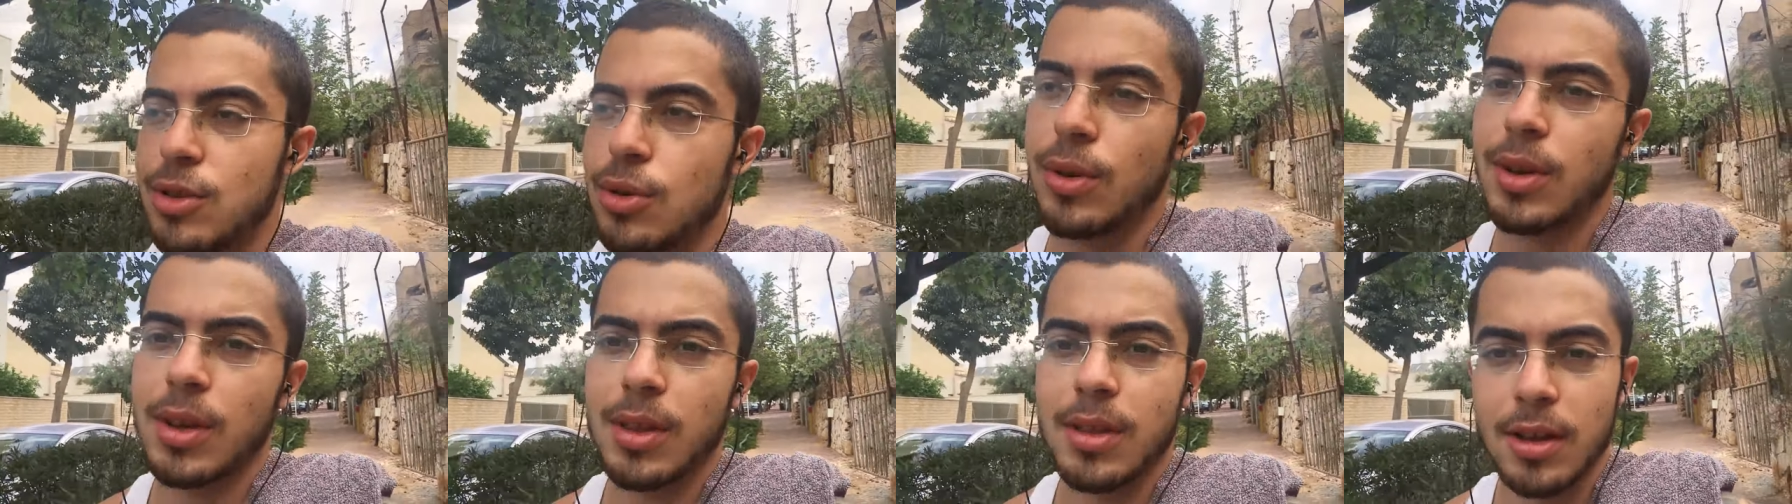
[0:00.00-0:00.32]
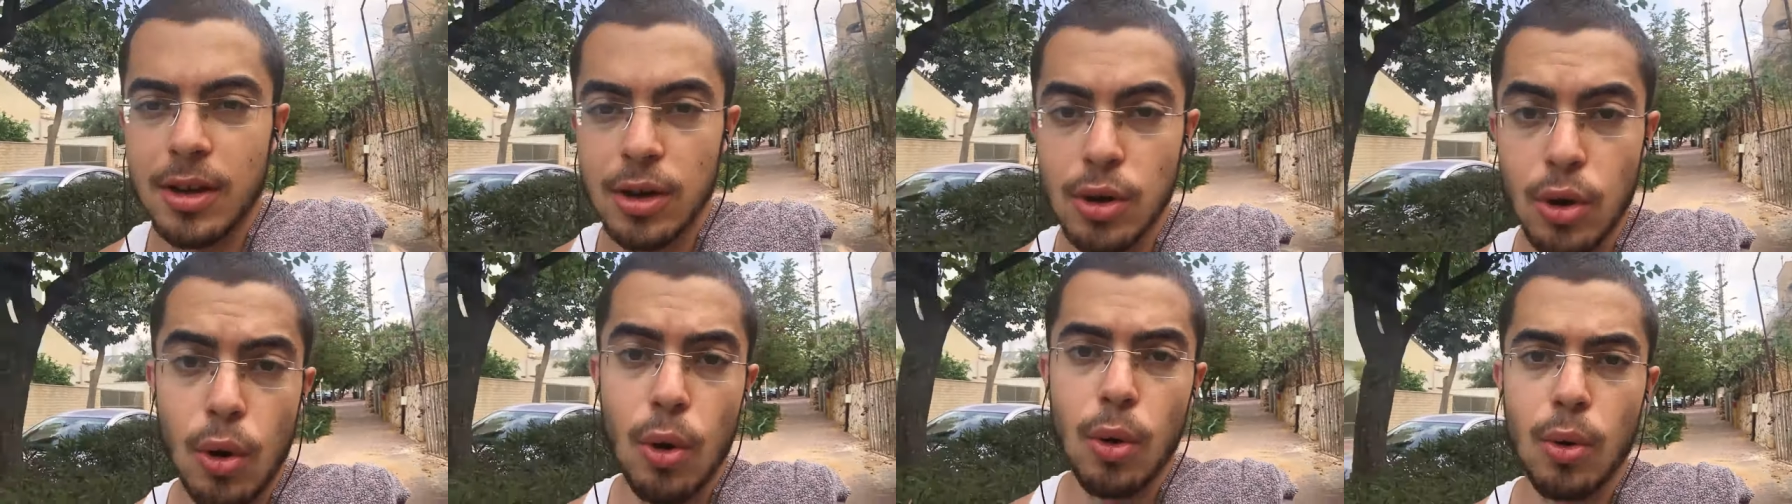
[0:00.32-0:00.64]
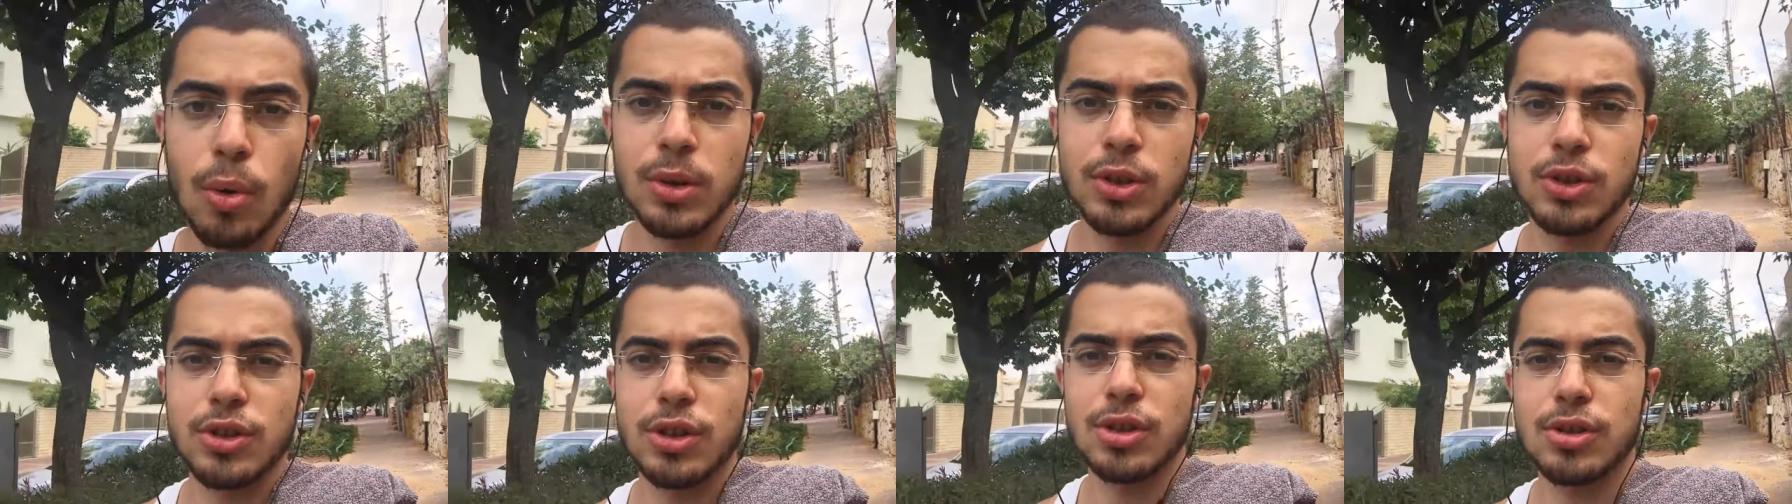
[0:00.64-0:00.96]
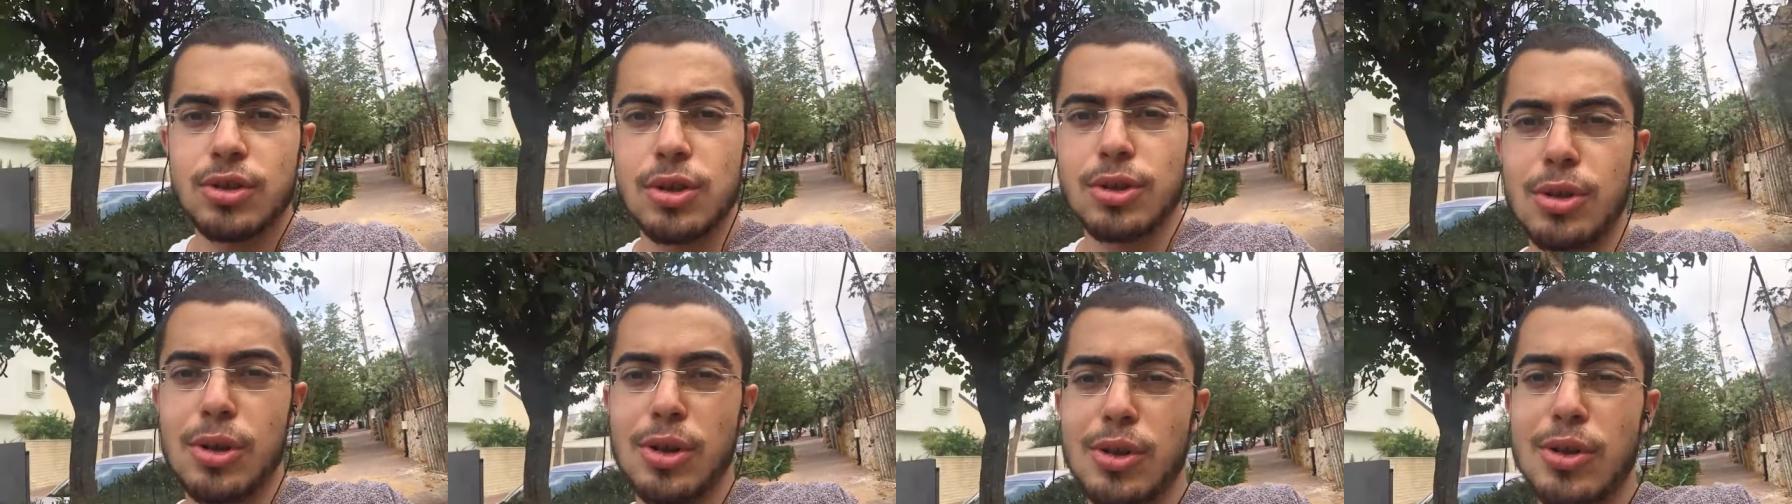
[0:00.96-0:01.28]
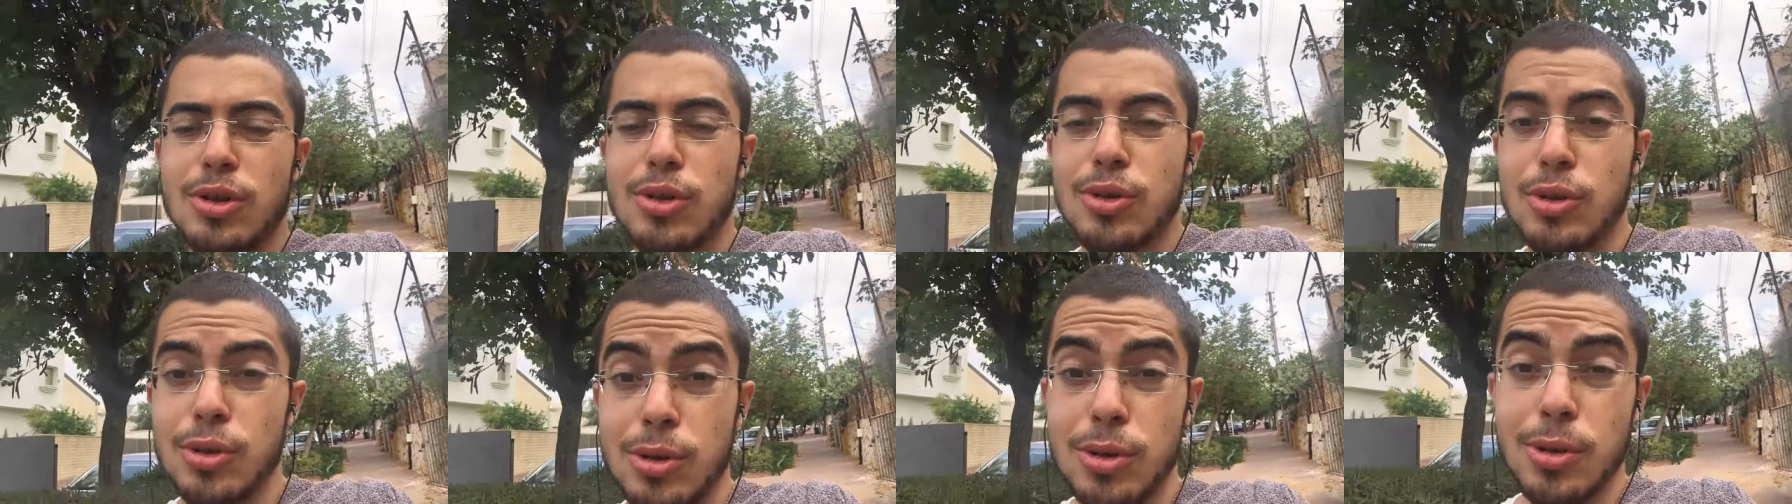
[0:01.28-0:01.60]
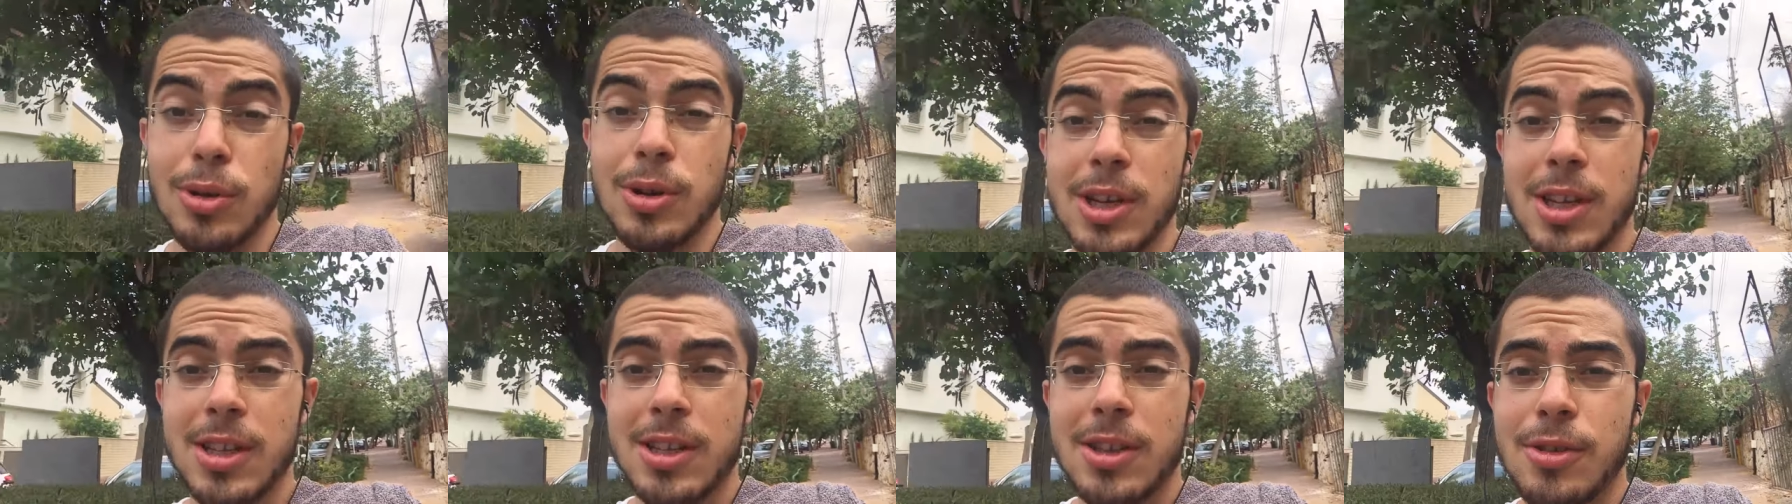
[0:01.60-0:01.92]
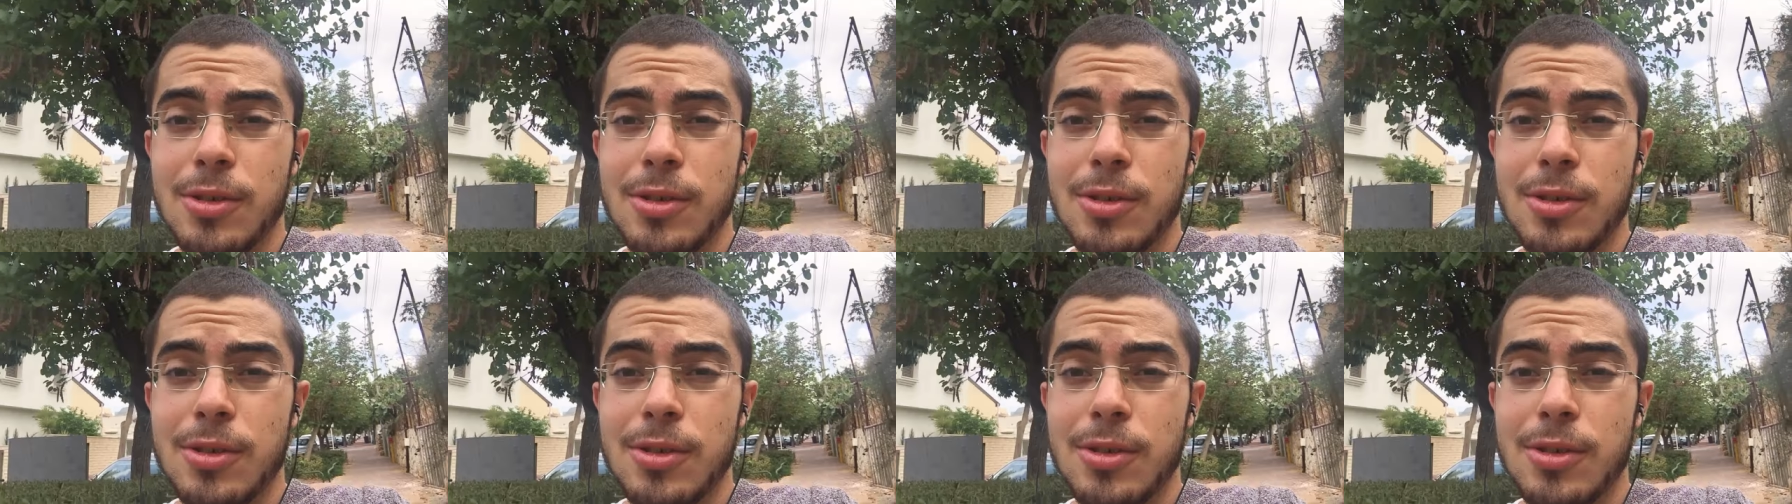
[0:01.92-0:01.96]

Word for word: doing the goal just to do it.